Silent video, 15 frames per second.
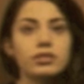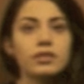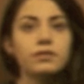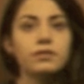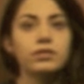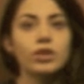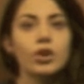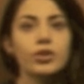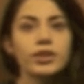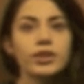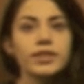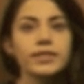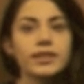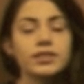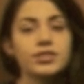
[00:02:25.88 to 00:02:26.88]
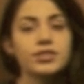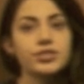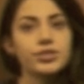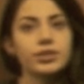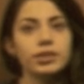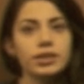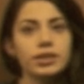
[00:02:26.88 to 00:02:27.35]
The fluorine that
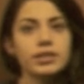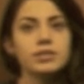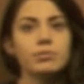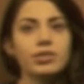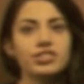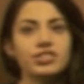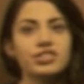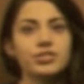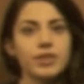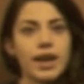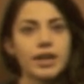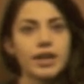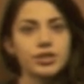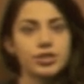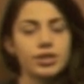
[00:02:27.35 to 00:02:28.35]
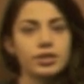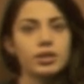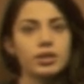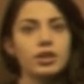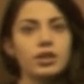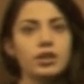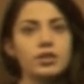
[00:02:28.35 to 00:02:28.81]
is released by the reaction